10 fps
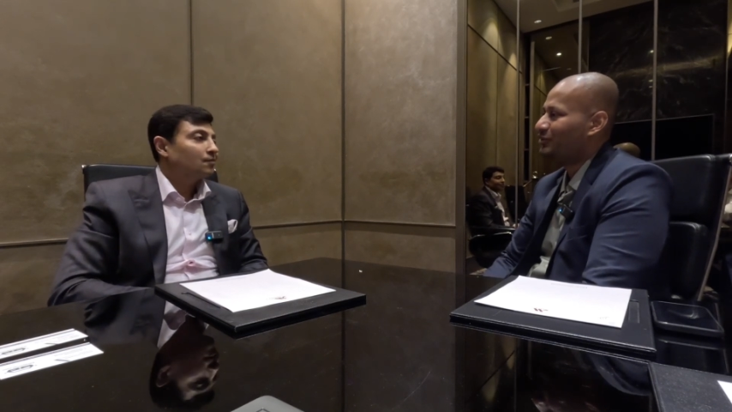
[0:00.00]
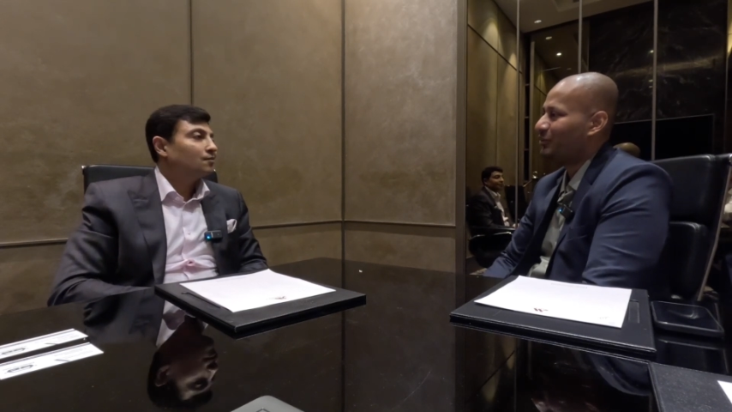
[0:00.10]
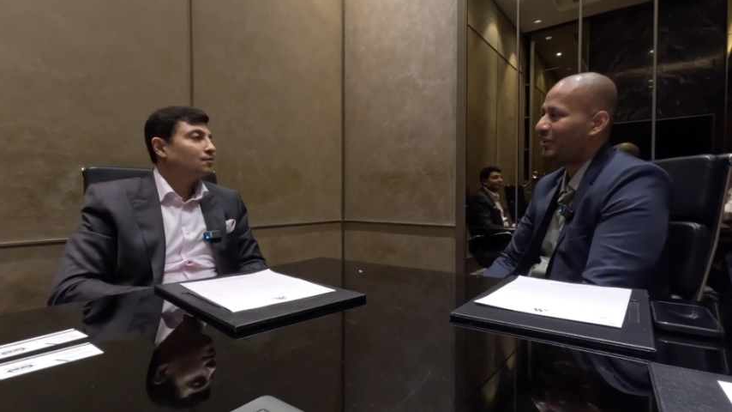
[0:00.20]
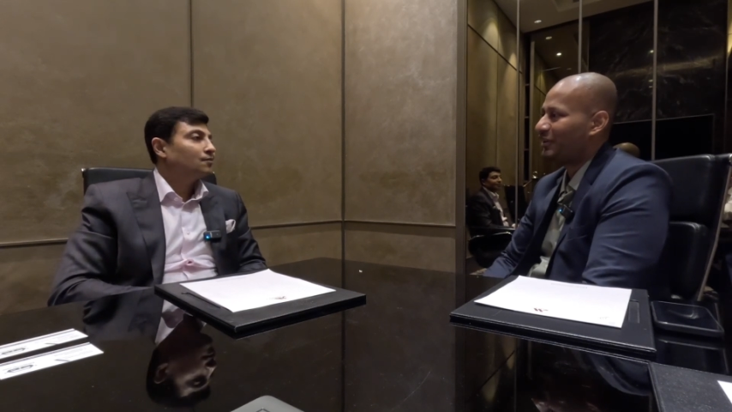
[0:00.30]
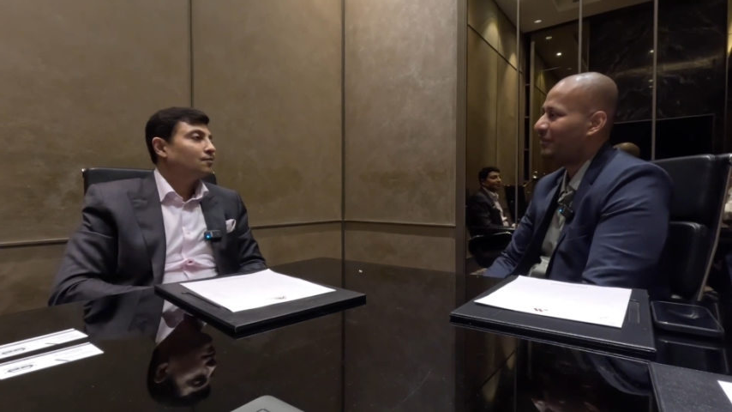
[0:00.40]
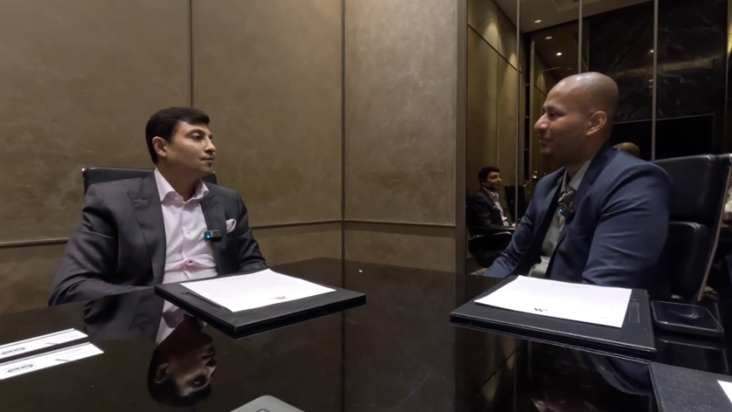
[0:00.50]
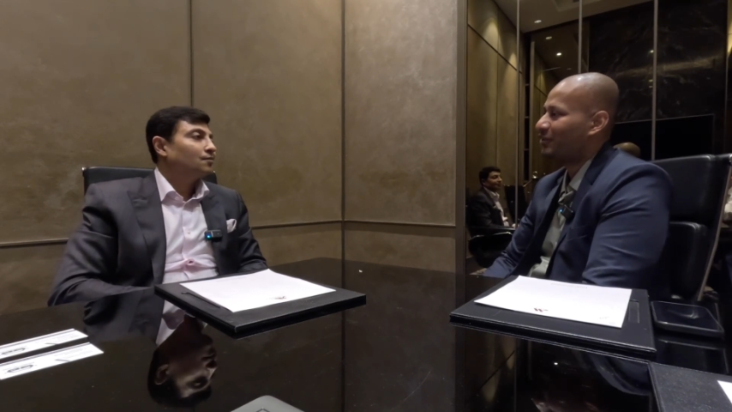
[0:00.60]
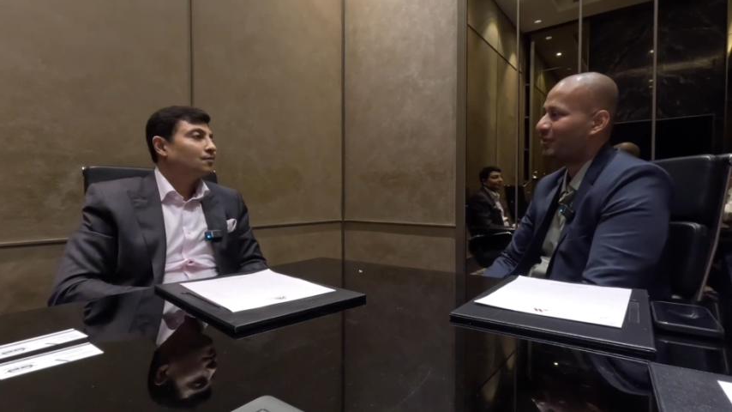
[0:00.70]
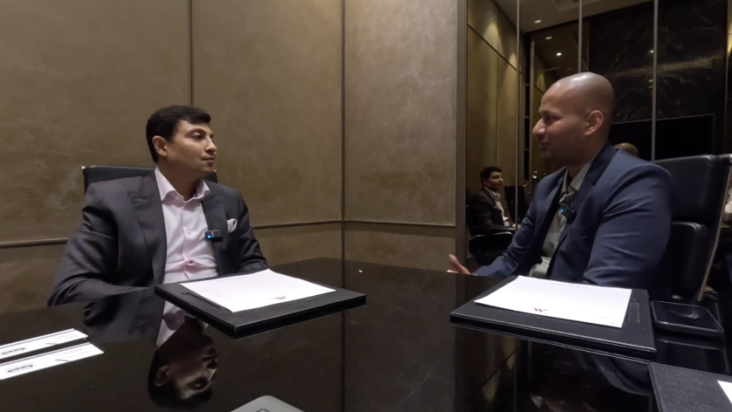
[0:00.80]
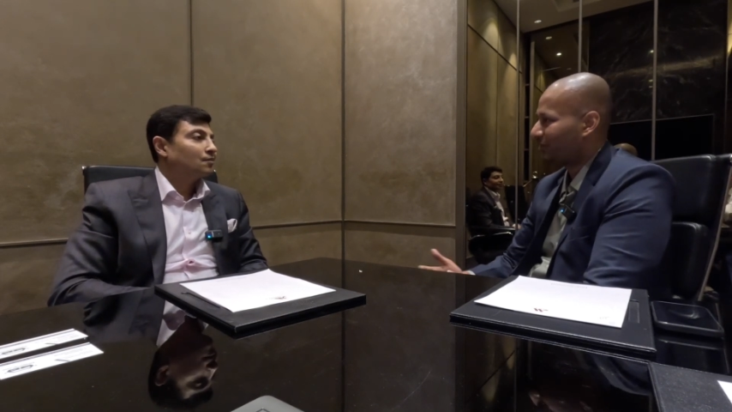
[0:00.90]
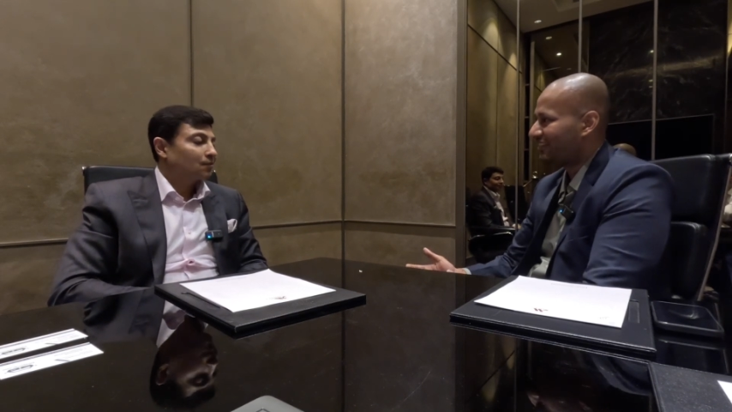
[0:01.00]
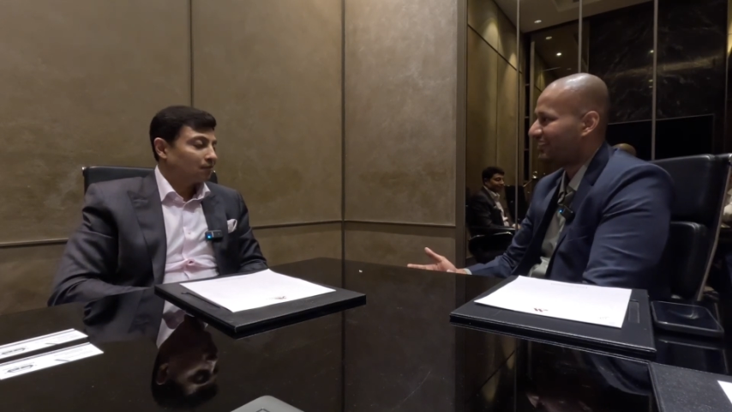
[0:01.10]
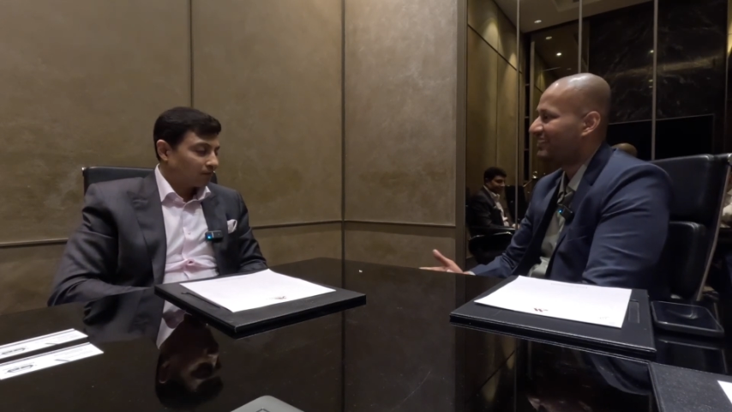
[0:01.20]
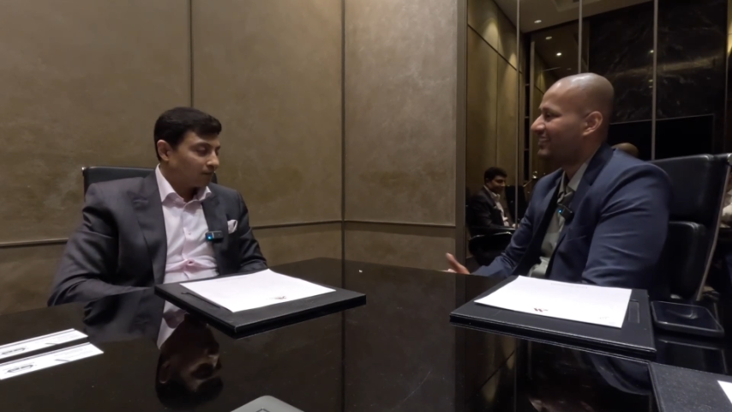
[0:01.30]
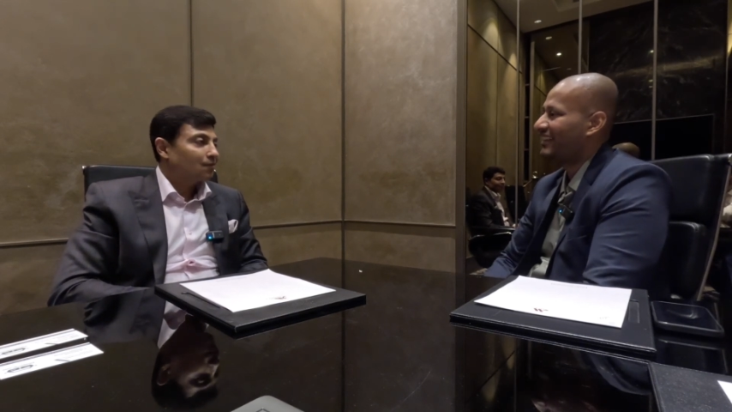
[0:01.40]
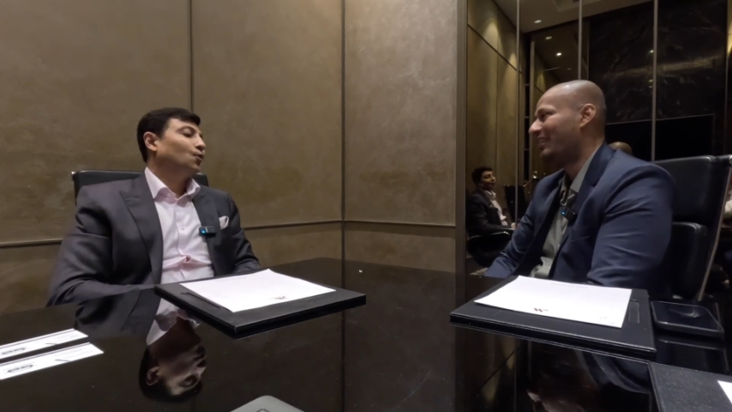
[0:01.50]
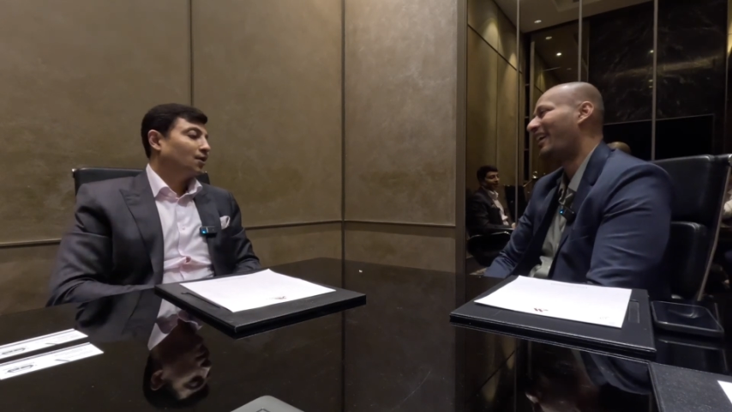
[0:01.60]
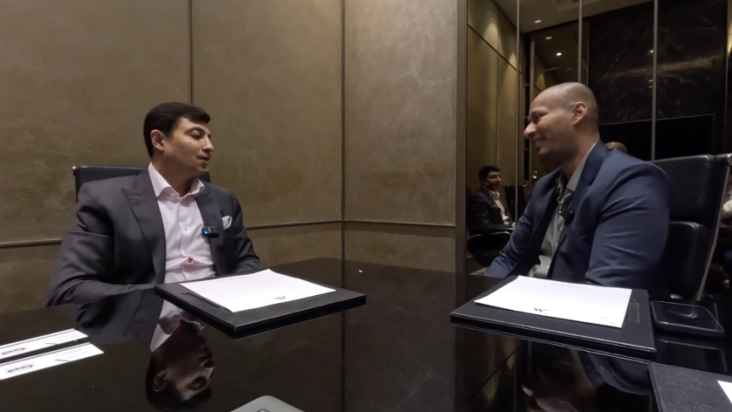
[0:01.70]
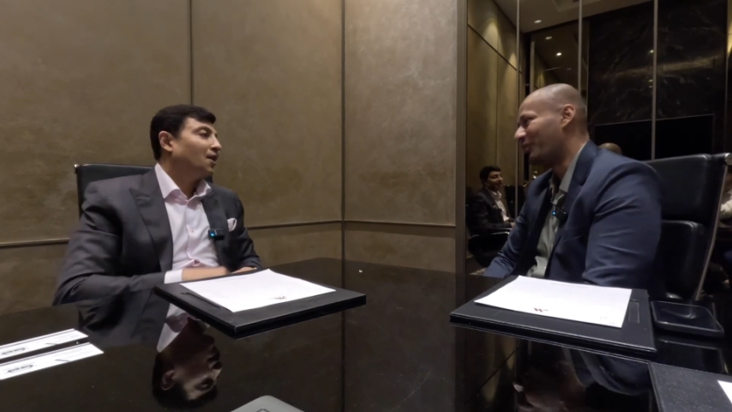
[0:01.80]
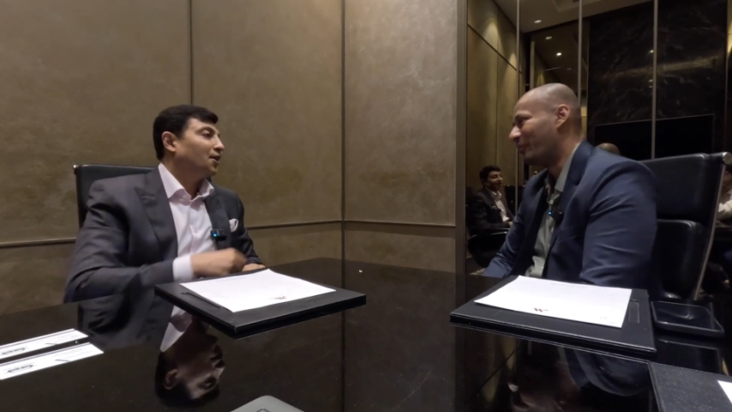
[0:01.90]
Speaker 1: Jupiter team. Congratulations.
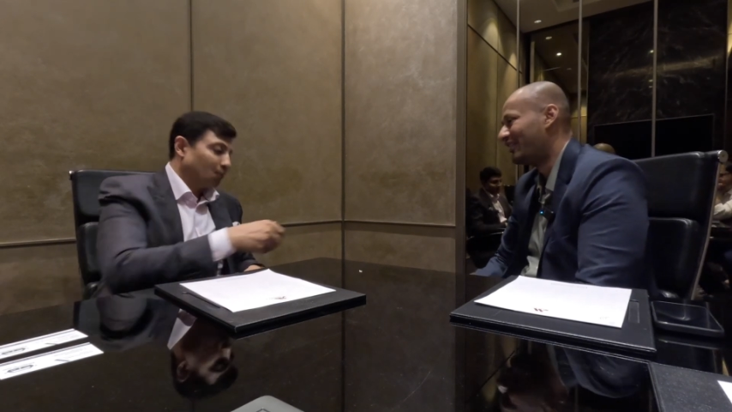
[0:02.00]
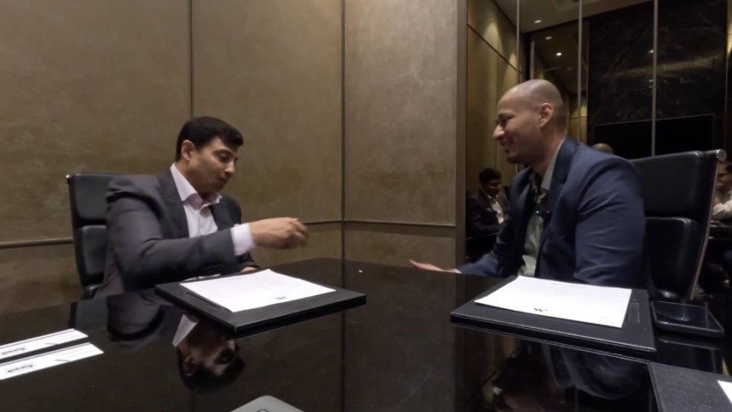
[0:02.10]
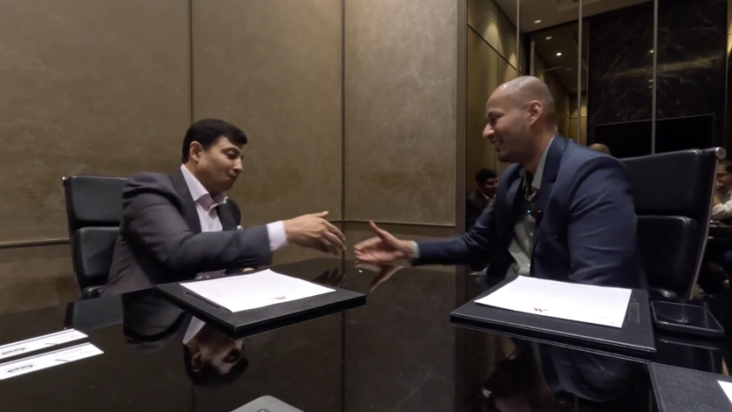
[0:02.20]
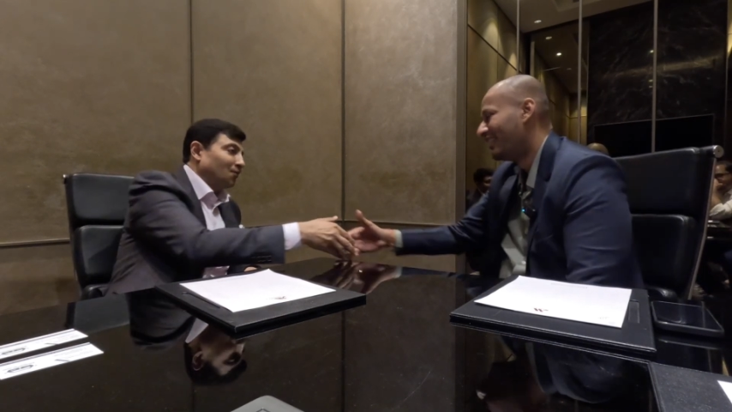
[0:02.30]
Thank you so Thank much. You.